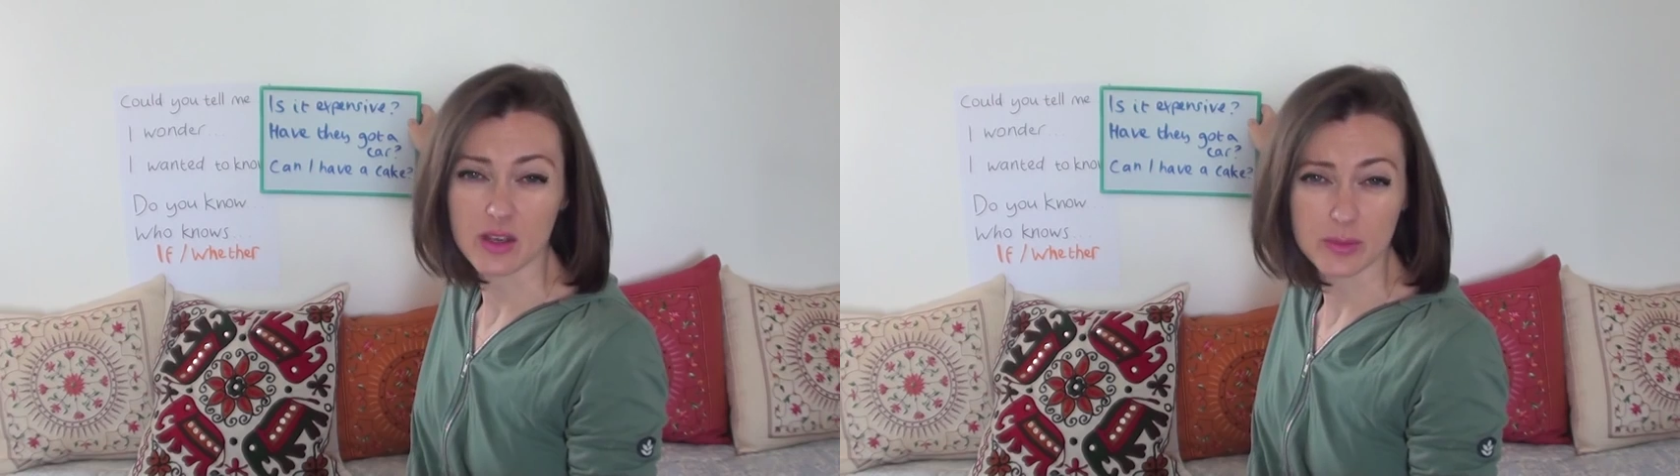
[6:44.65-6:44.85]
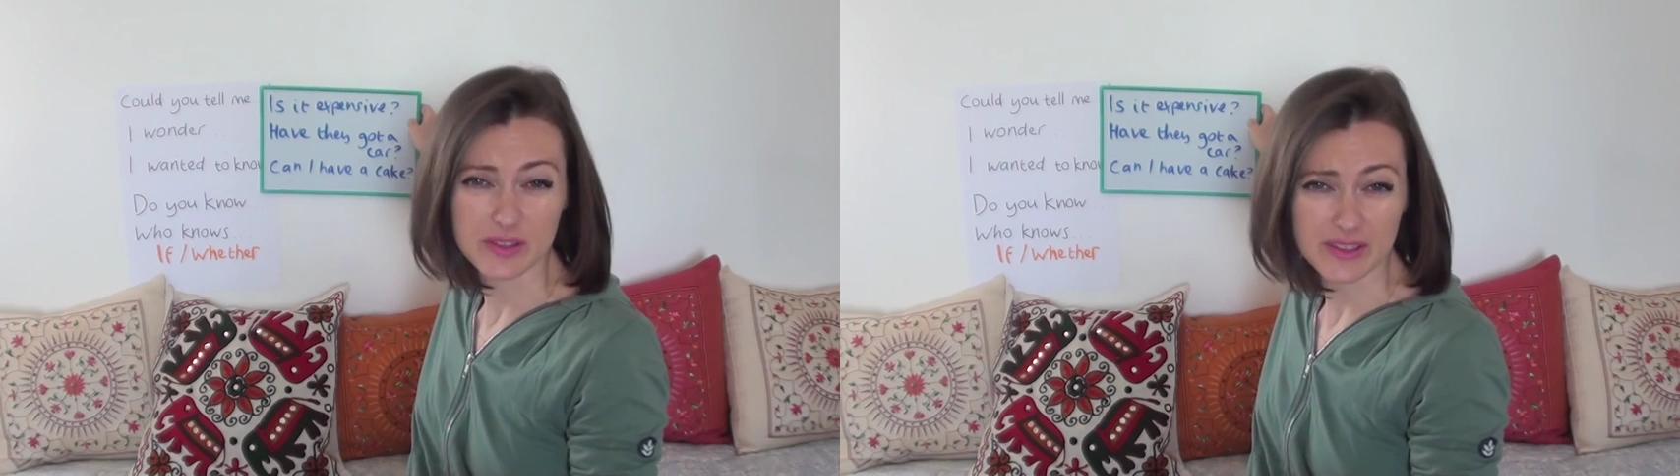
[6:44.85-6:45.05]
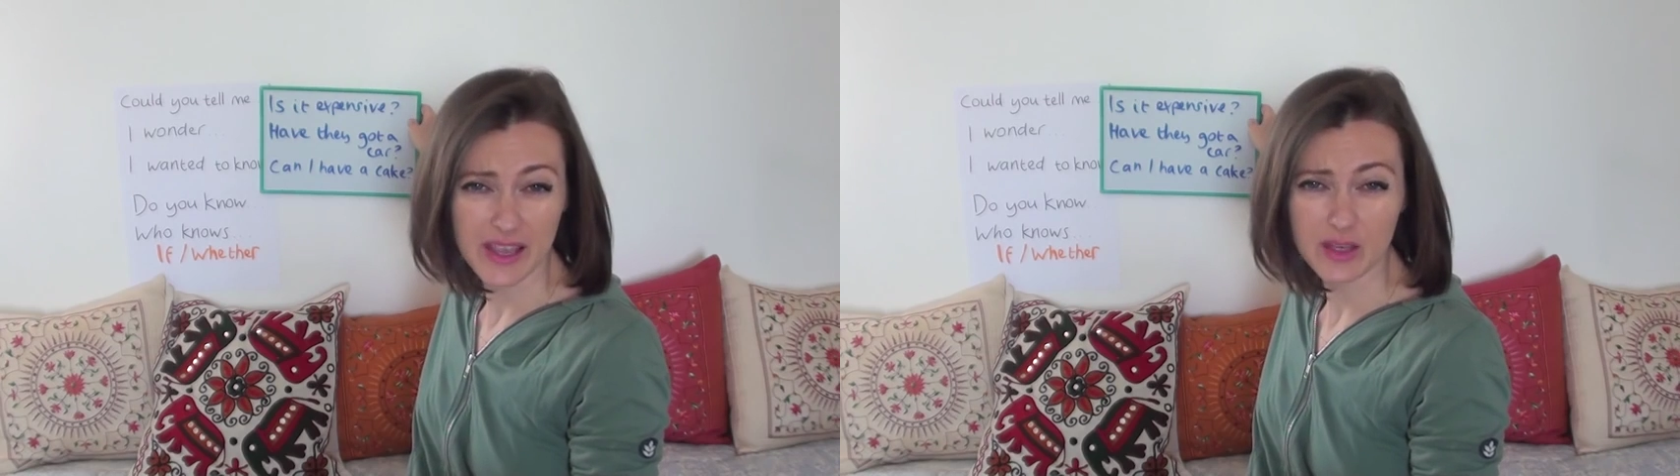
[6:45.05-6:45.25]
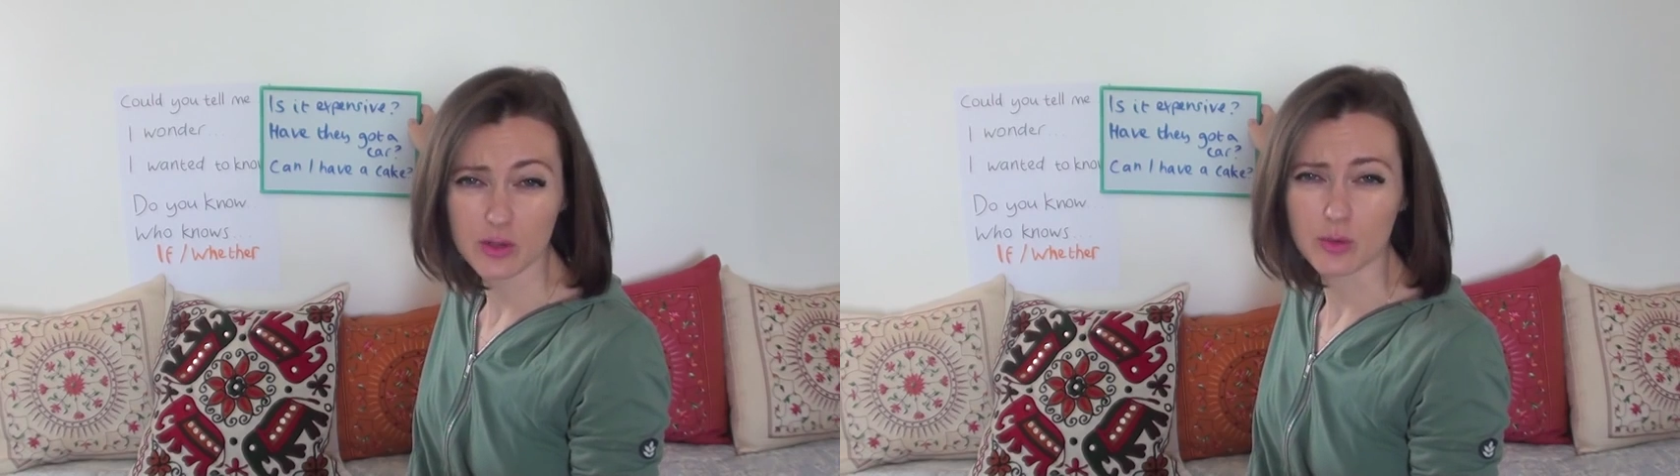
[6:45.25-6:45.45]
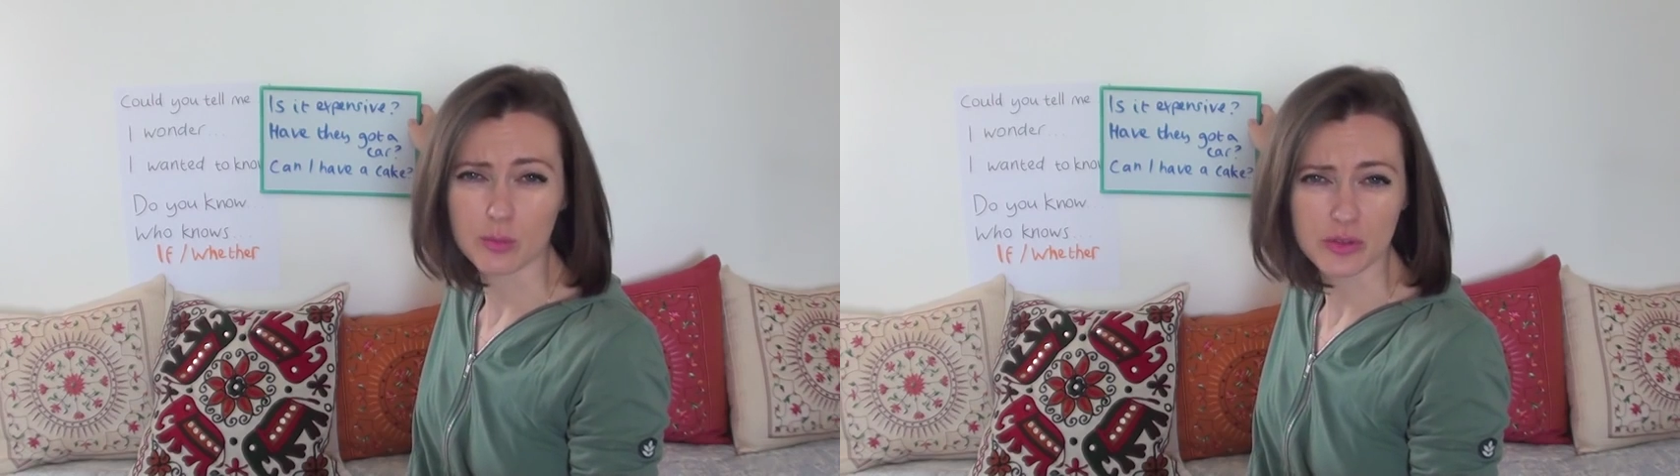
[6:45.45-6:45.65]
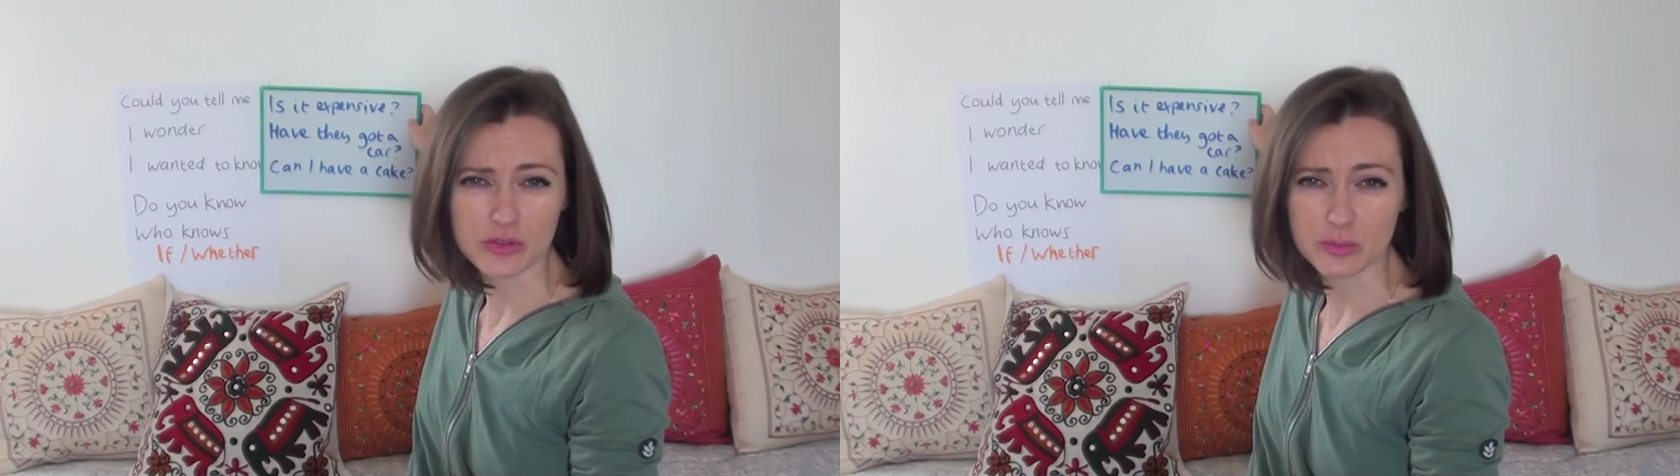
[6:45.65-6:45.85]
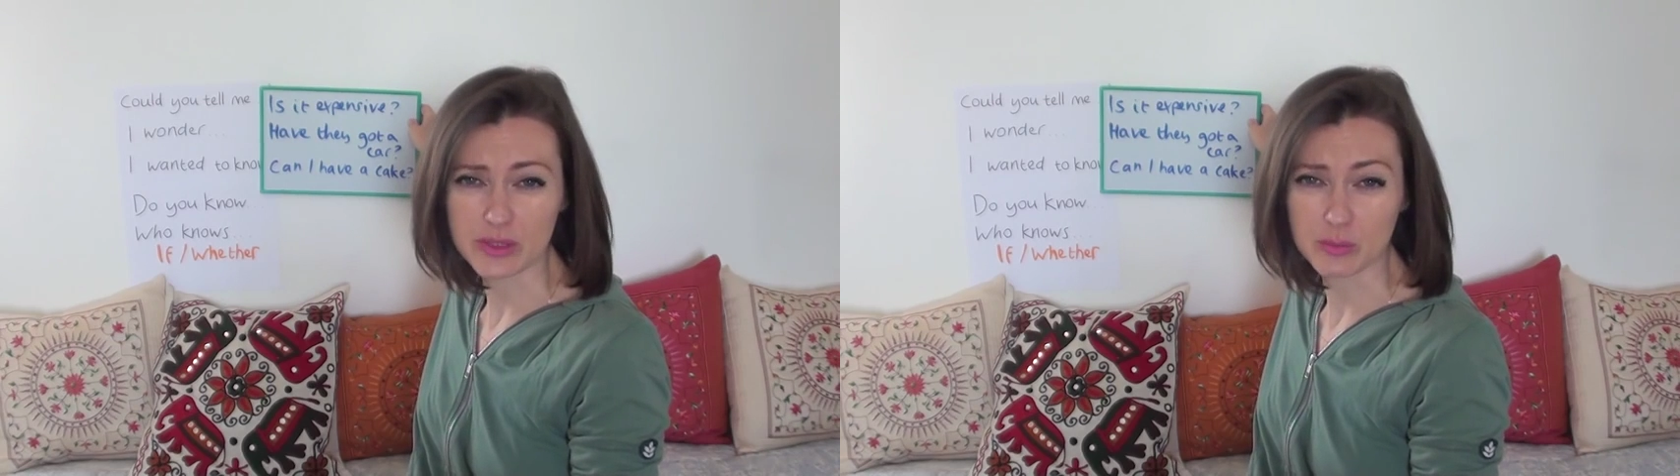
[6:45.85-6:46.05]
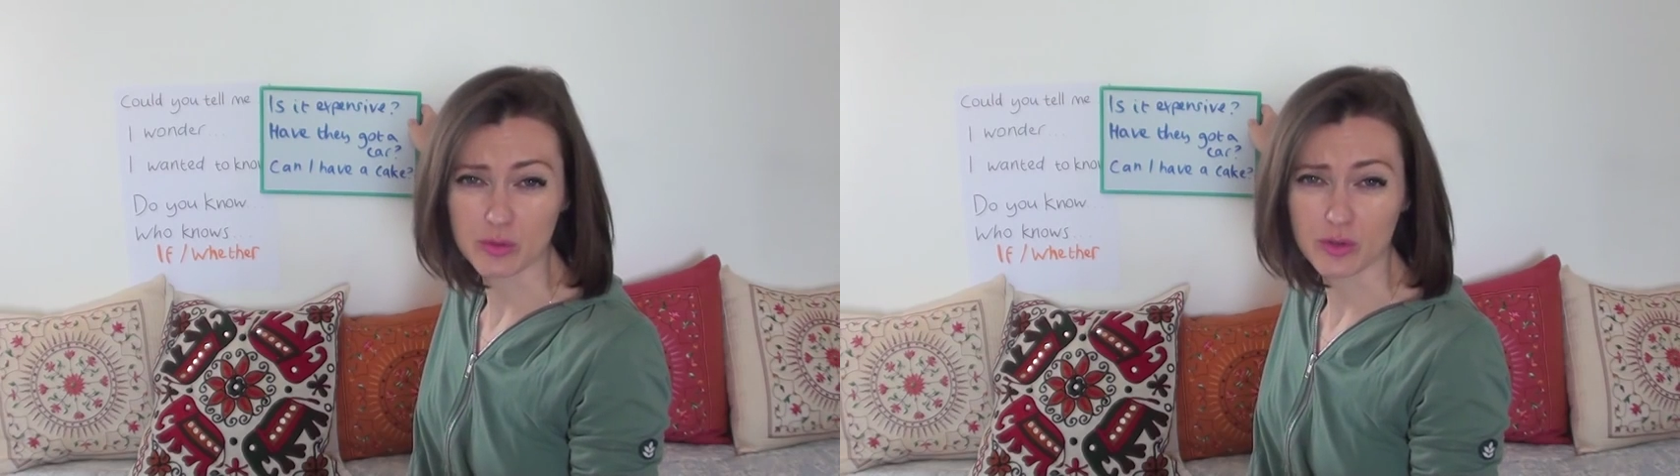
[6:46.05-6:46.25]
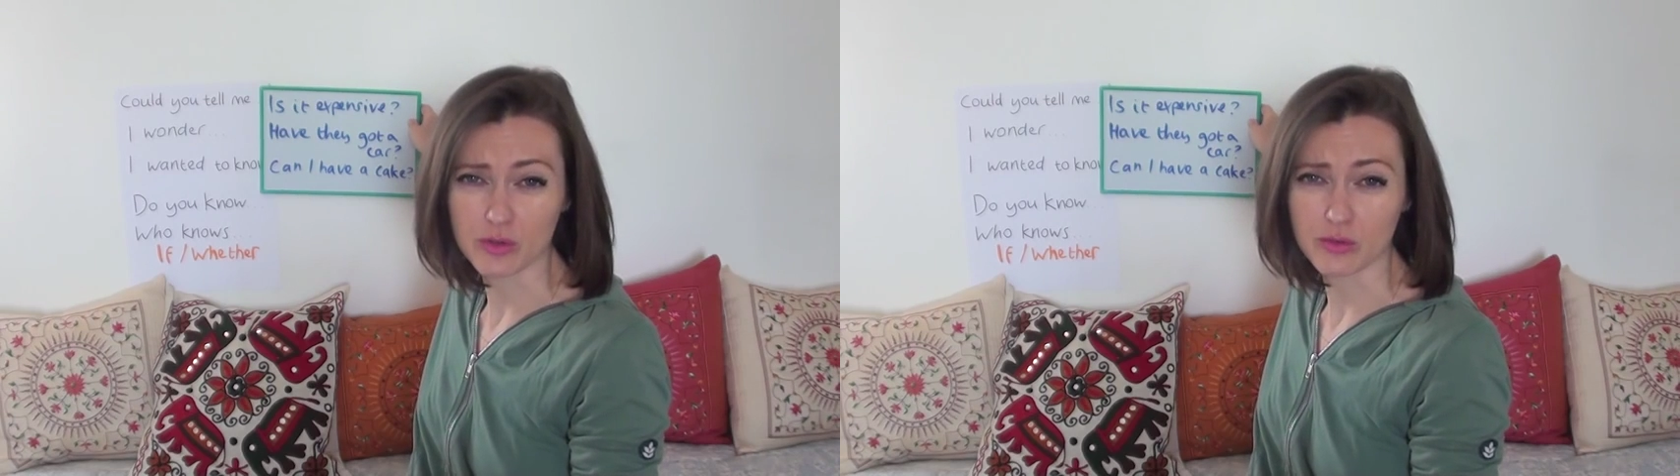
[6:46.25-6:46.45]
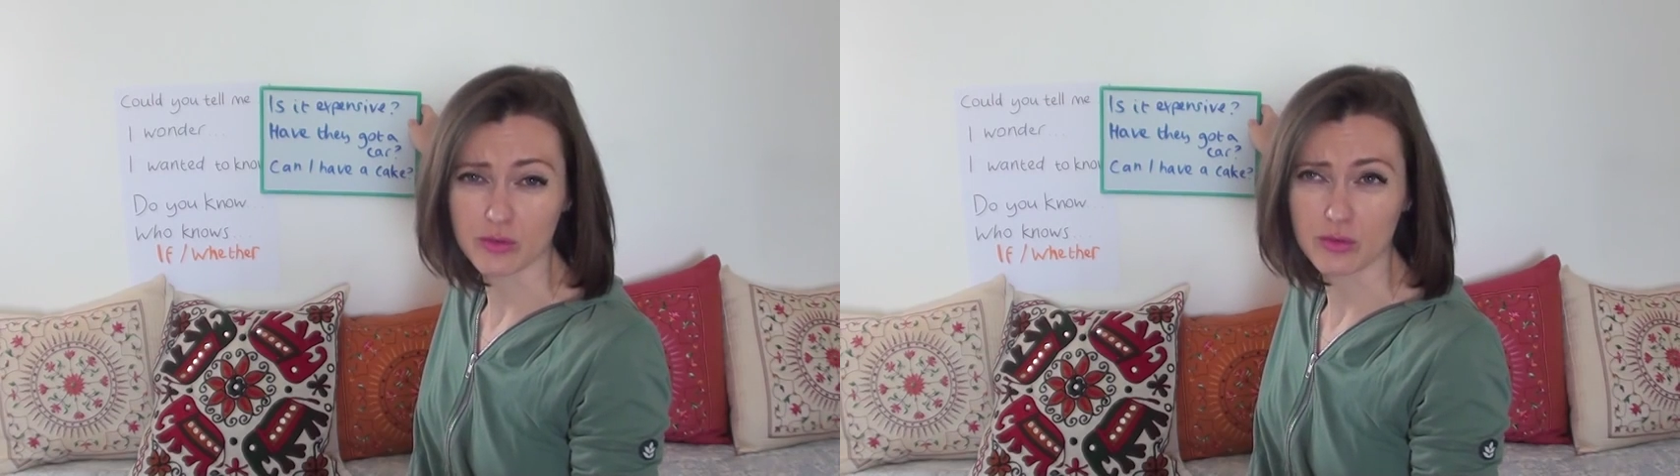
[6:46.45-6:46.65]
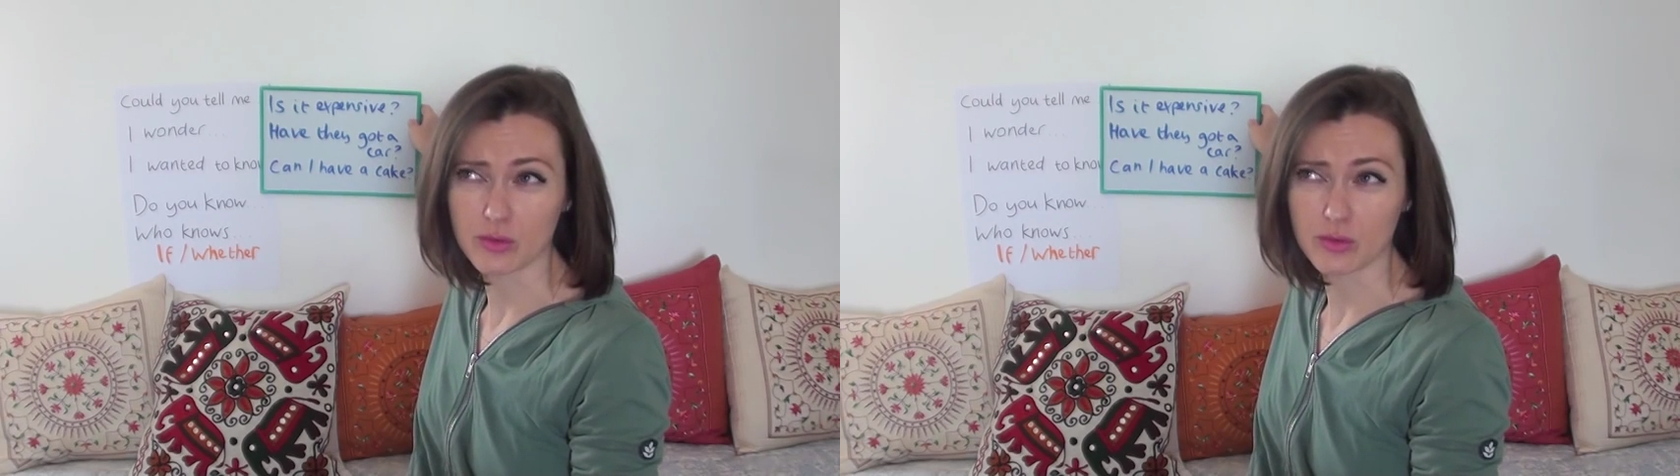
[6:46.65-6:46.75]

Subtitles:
I would say, or possibly more